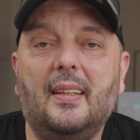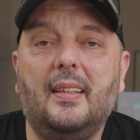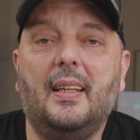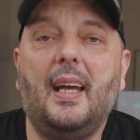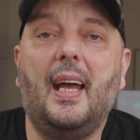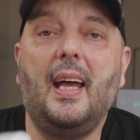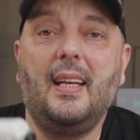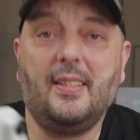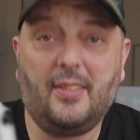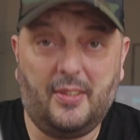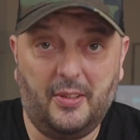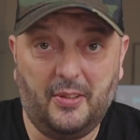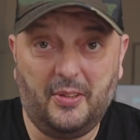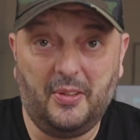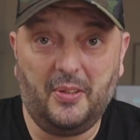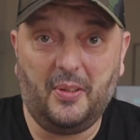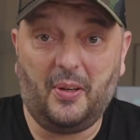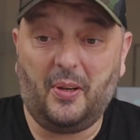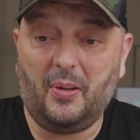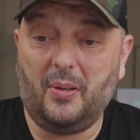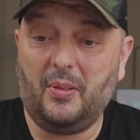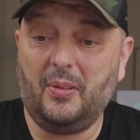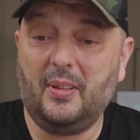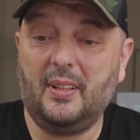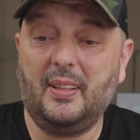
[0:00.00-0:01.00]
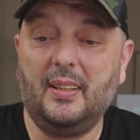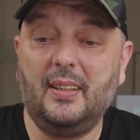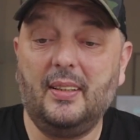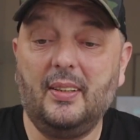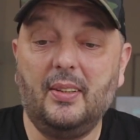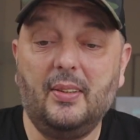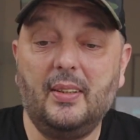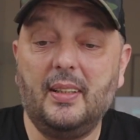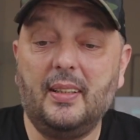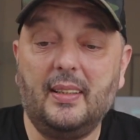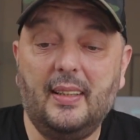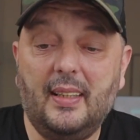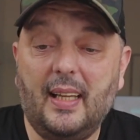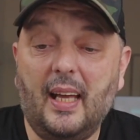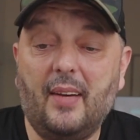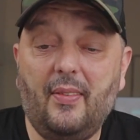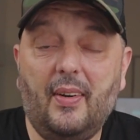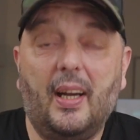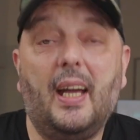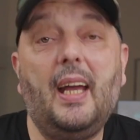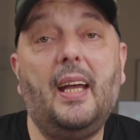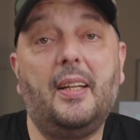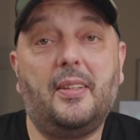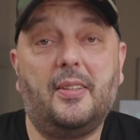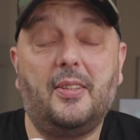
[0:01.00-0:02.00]
as you know, you
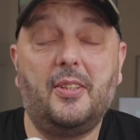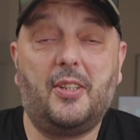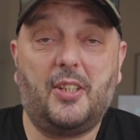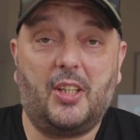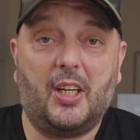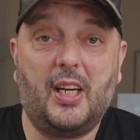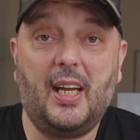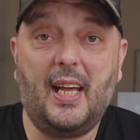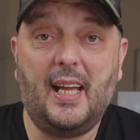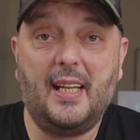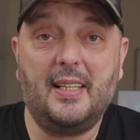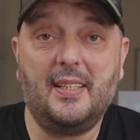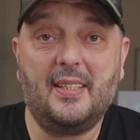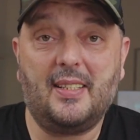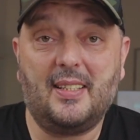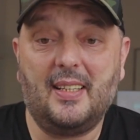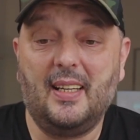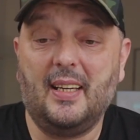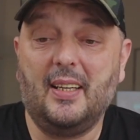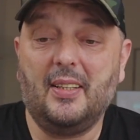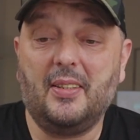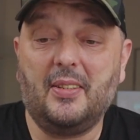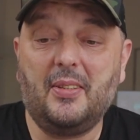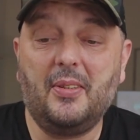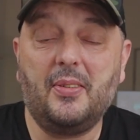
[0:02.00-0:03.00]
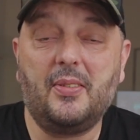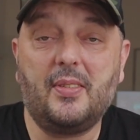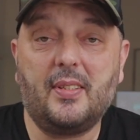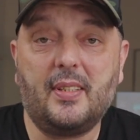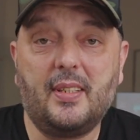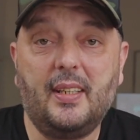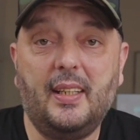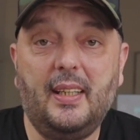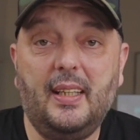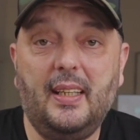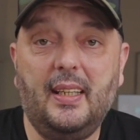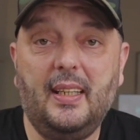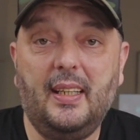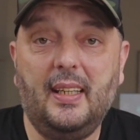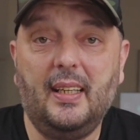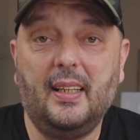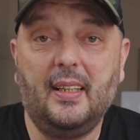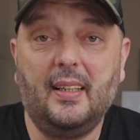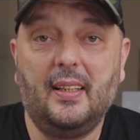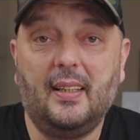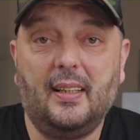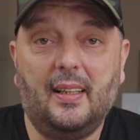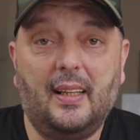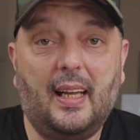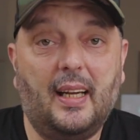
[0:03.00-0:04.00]
never had the chance to see,
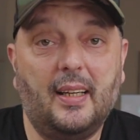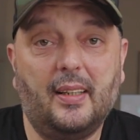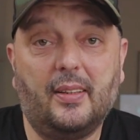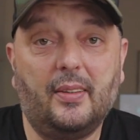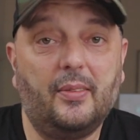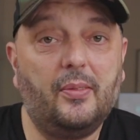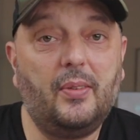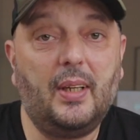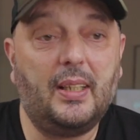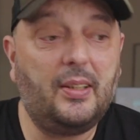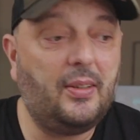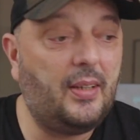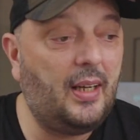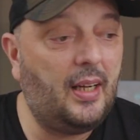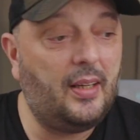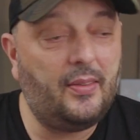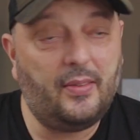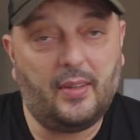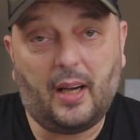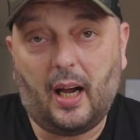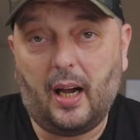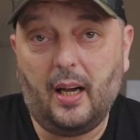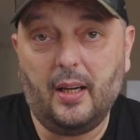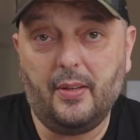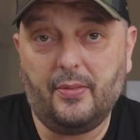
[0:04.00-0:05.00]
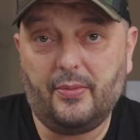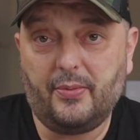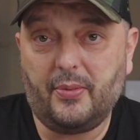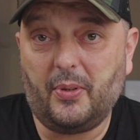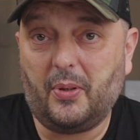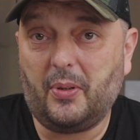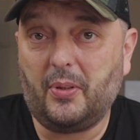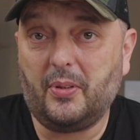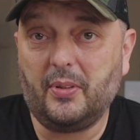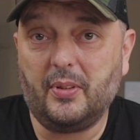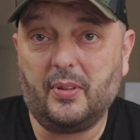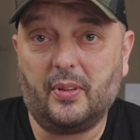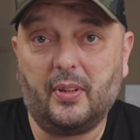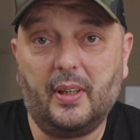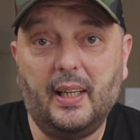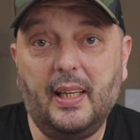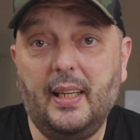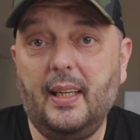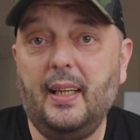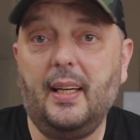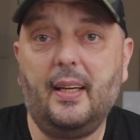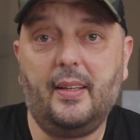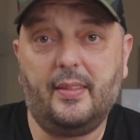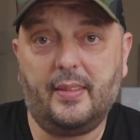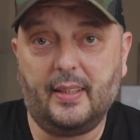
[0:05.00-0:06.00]
like when you have an iPhone or
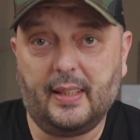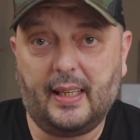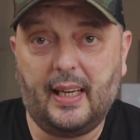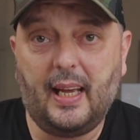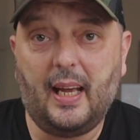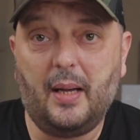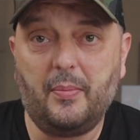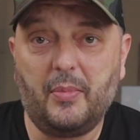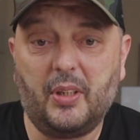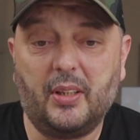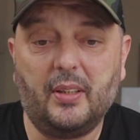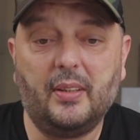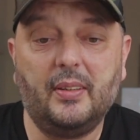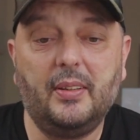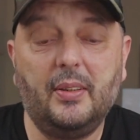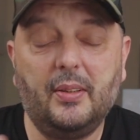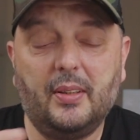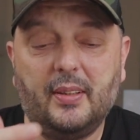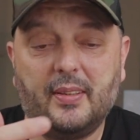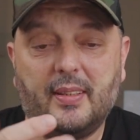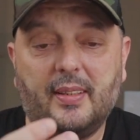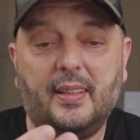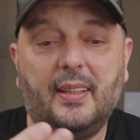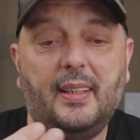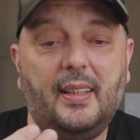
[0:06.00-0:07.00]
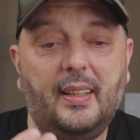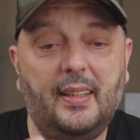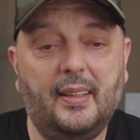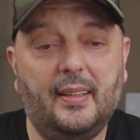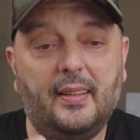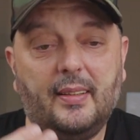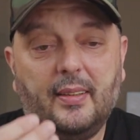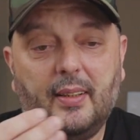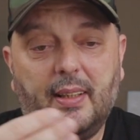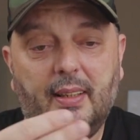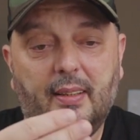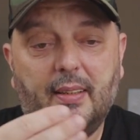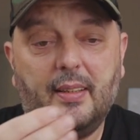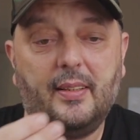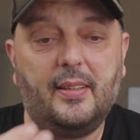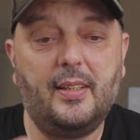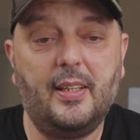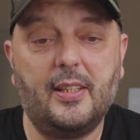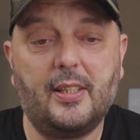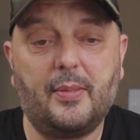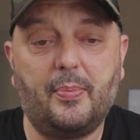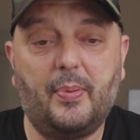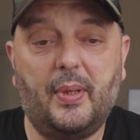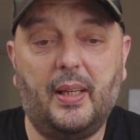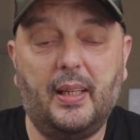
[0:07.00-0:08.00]
any other camera, you can see in the
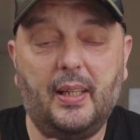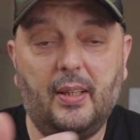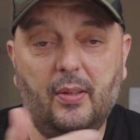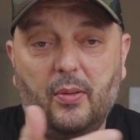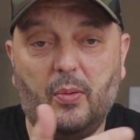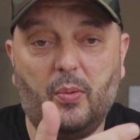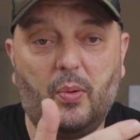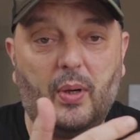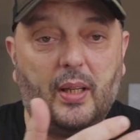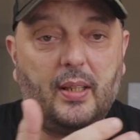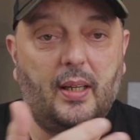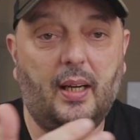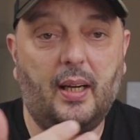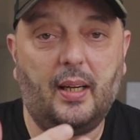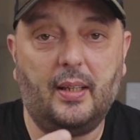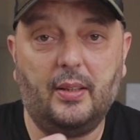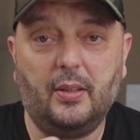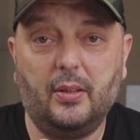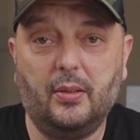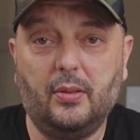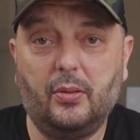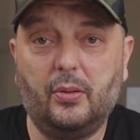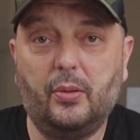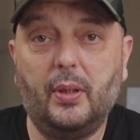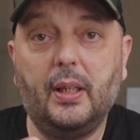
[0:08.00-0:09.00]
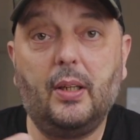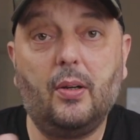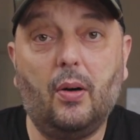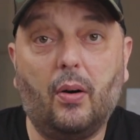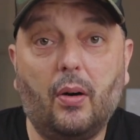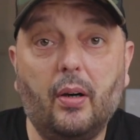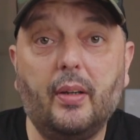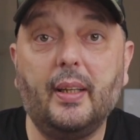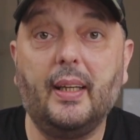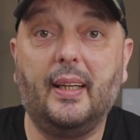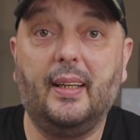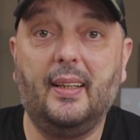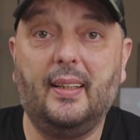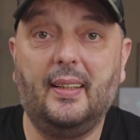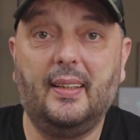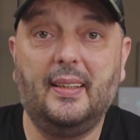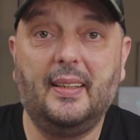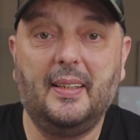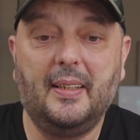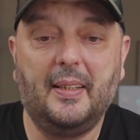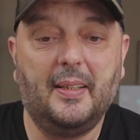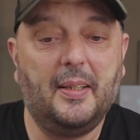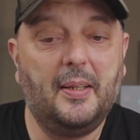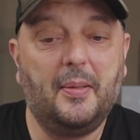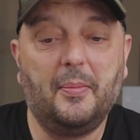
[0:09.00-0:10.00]
display what are you recording.
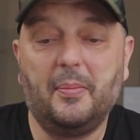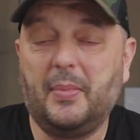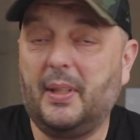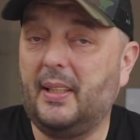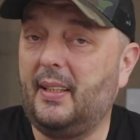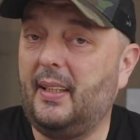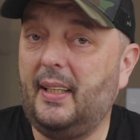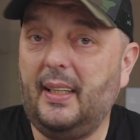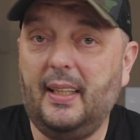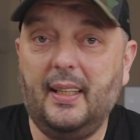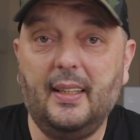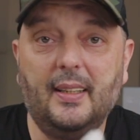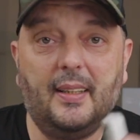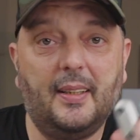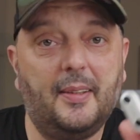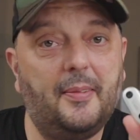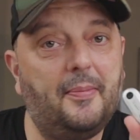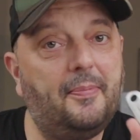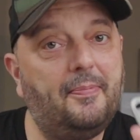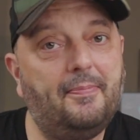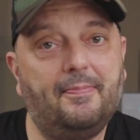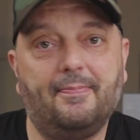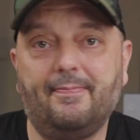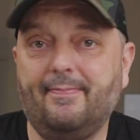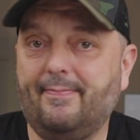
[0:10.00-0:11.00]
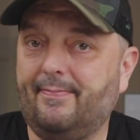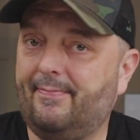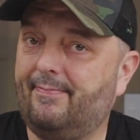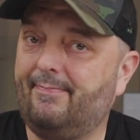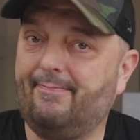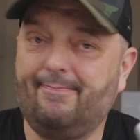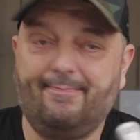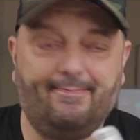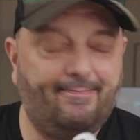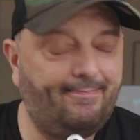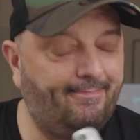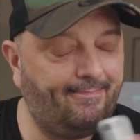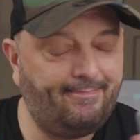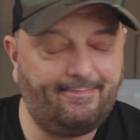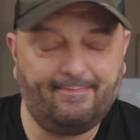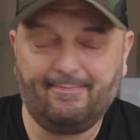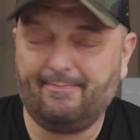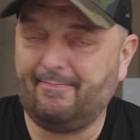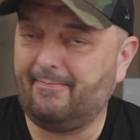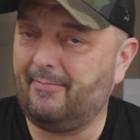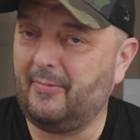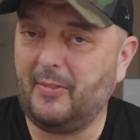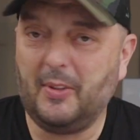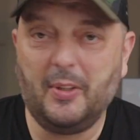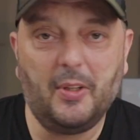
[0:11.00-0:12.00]
But here,
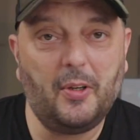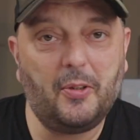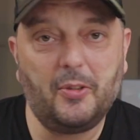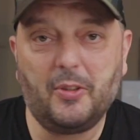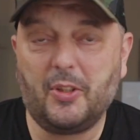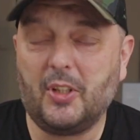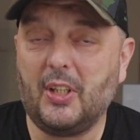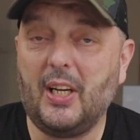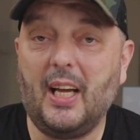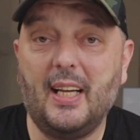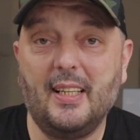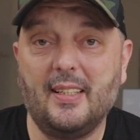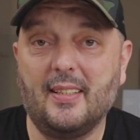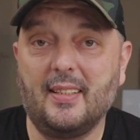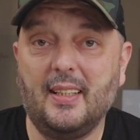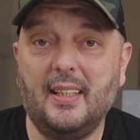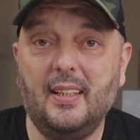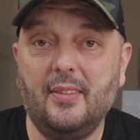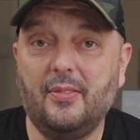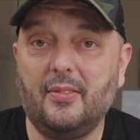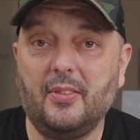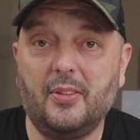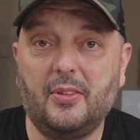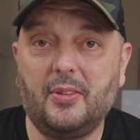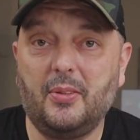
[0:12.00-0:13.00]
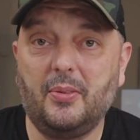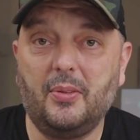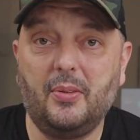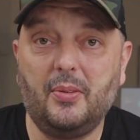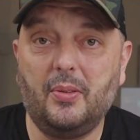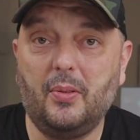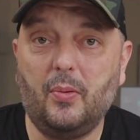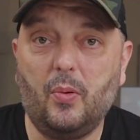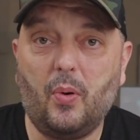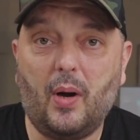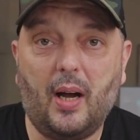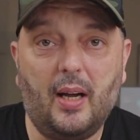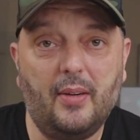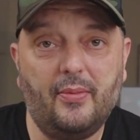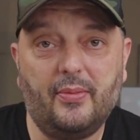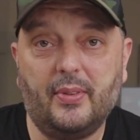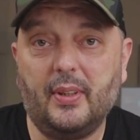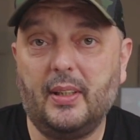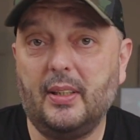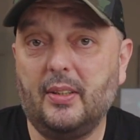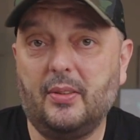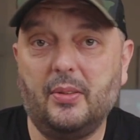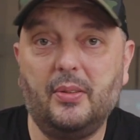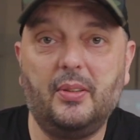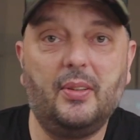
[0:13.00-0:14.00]
no chance. Even to
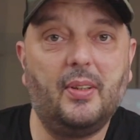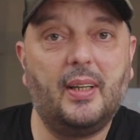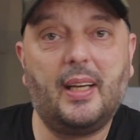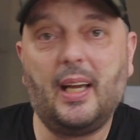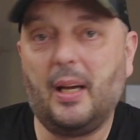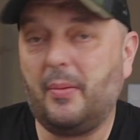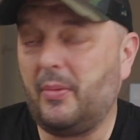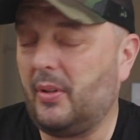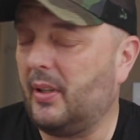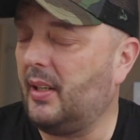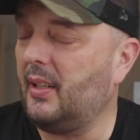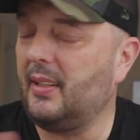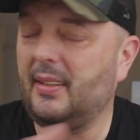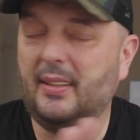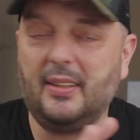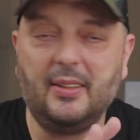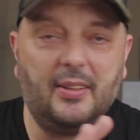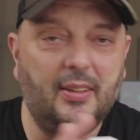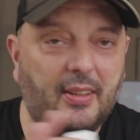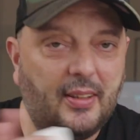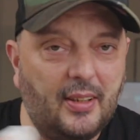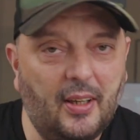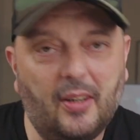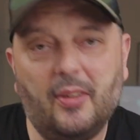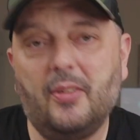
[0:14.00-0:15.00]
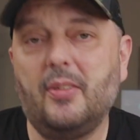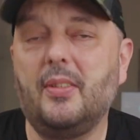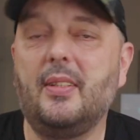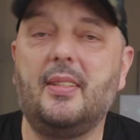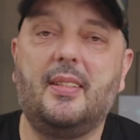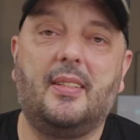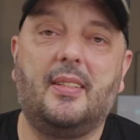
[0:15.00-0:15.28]
Wi-Fi to your camera, you don't